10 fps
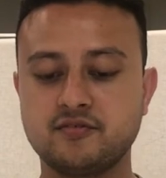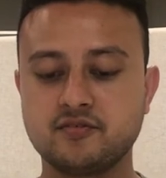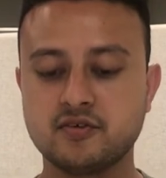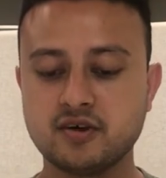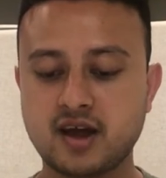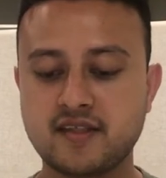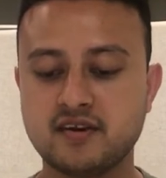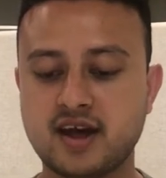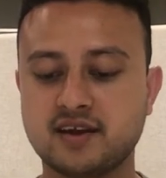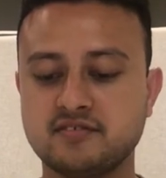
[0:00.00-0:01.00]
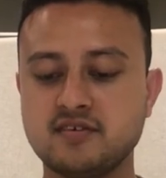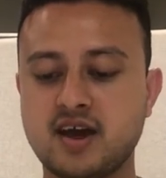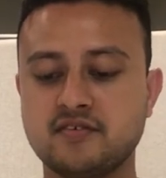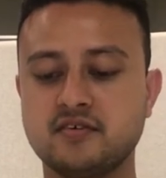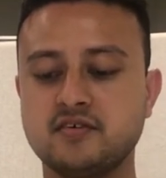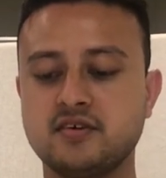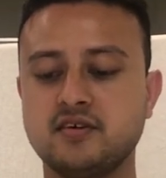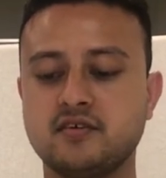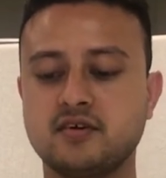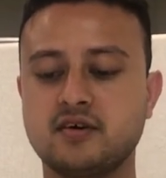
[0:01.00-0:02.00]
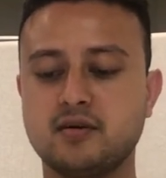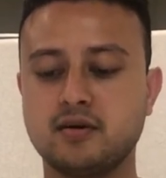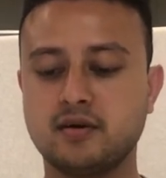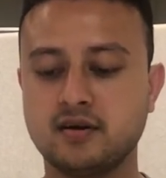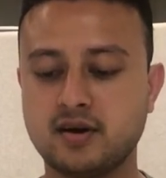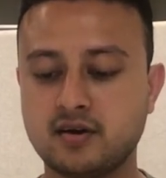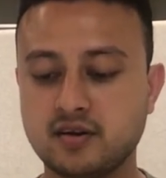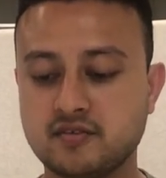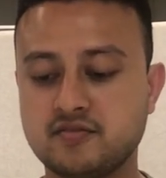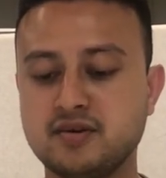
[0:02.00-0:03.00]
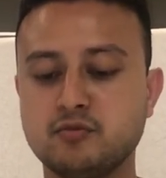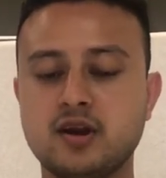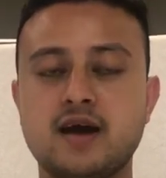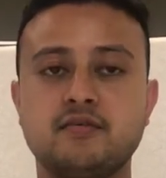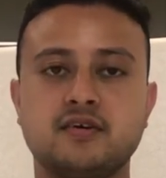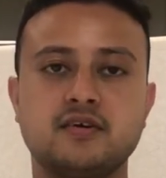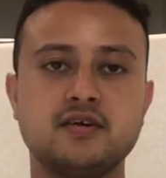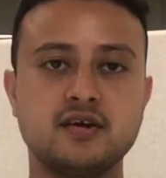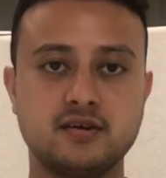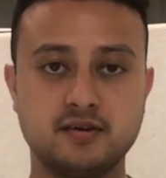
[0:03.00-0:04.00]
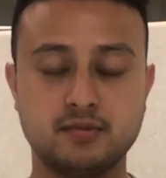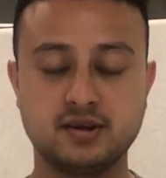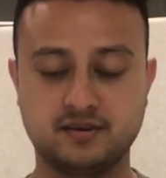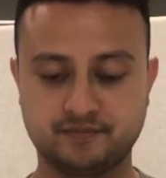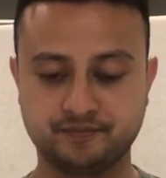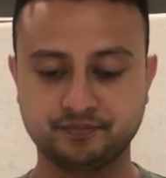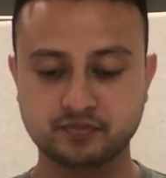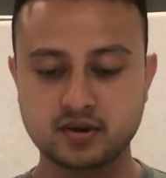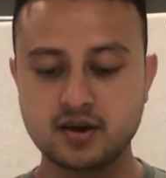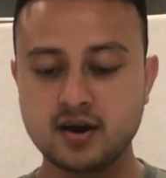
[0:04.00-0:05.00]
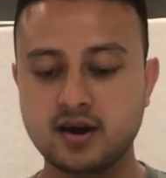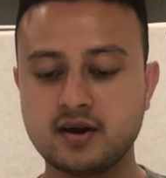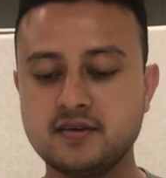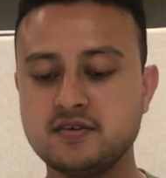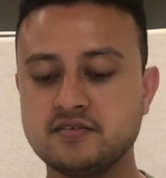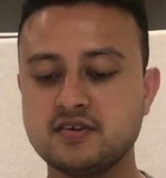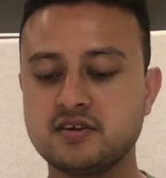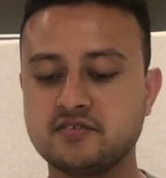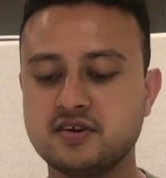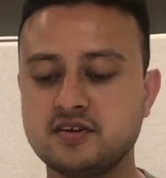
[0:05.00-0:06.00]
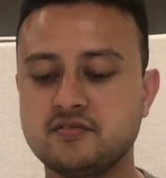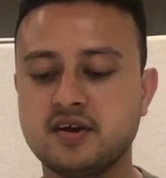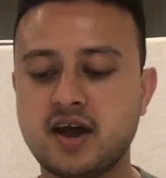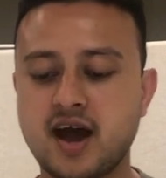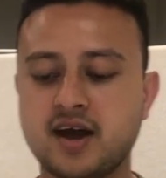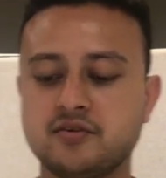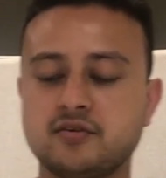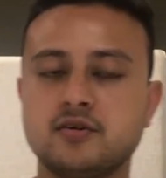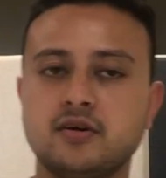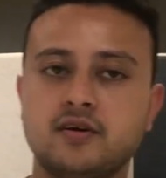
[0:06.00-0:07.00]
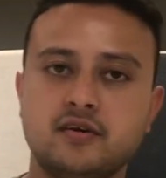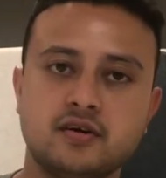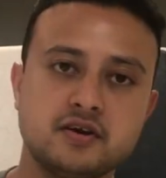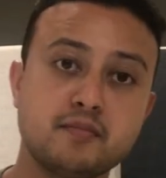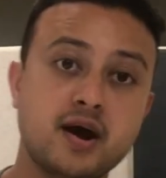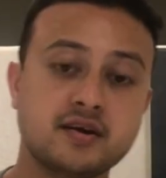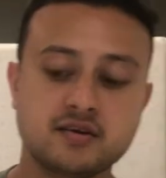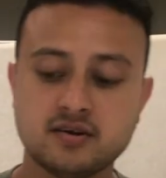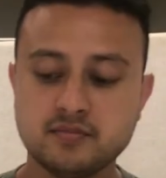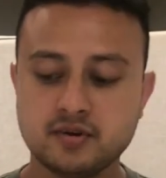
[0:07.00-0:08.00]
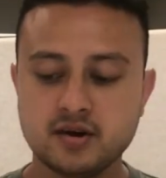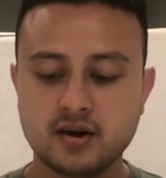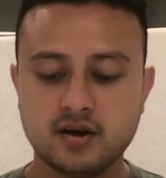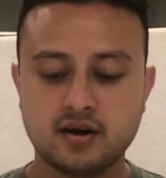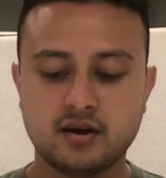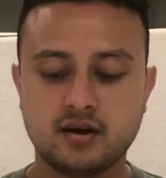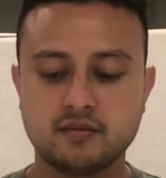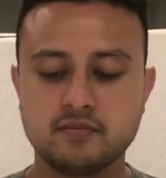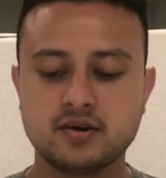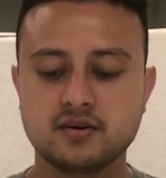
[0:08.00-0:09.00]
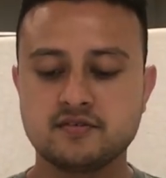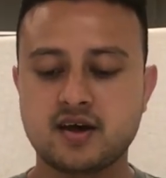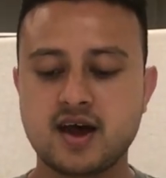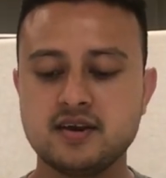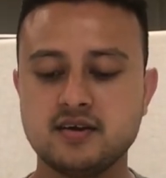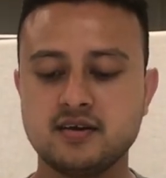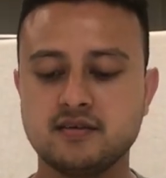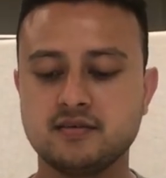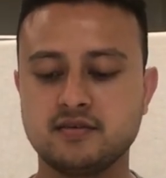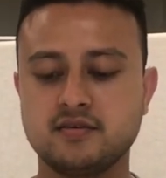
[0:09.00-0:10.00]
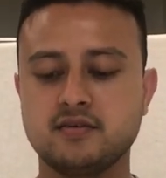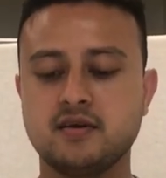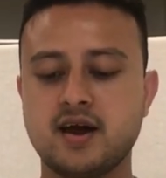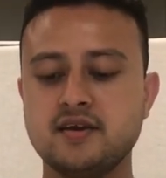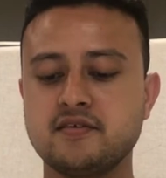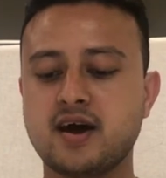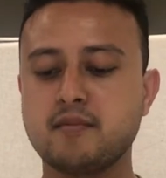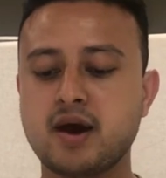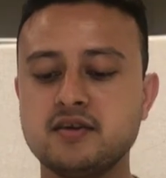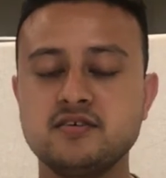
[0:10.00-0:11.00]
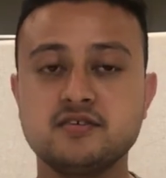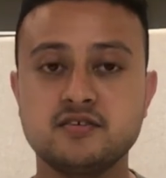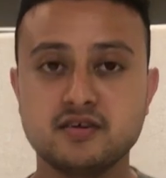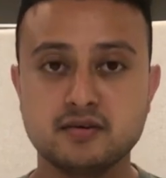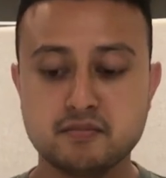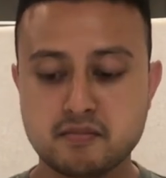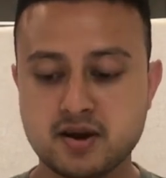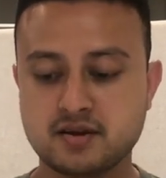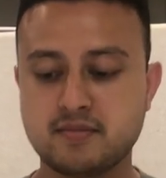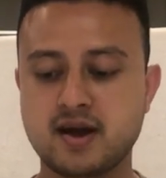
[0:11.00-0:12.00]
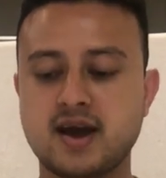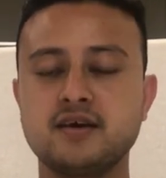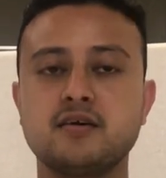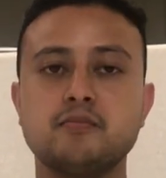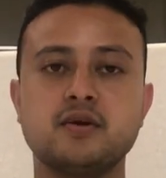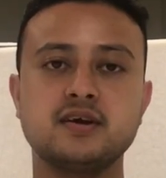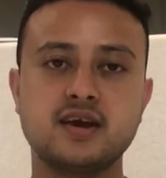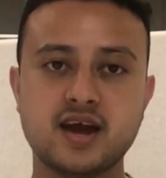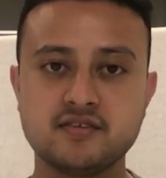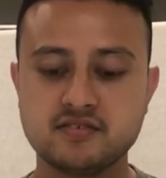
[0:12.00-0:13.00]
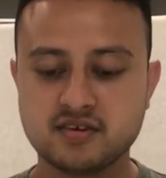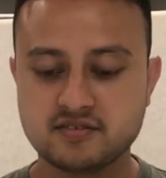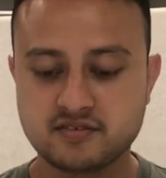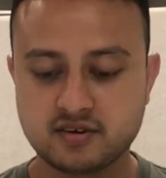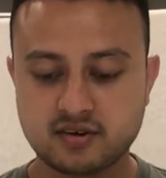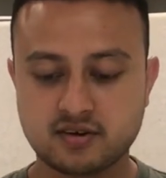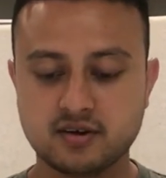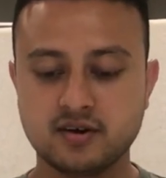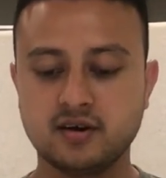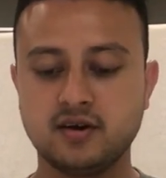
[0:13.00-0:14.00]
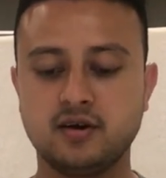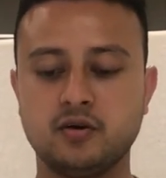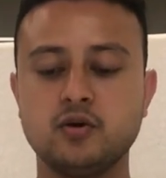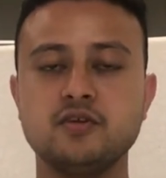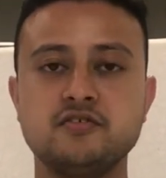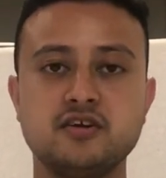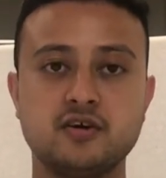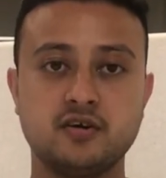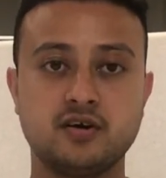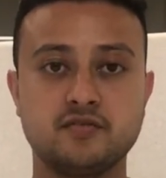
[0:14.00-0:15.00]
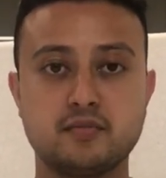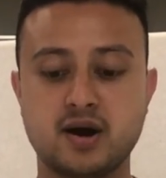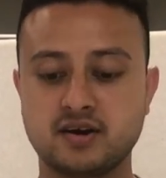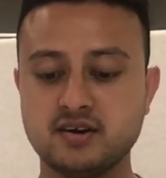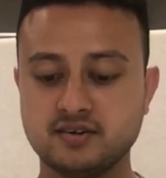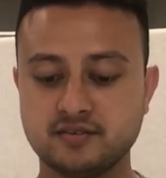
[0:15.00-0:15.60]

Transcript: Ford and their action. As a result, all the firm will affect it negatively. In this industry, it is very hard to draw the demand curve, because any time any decision made by any company can change the whole scenario of the market.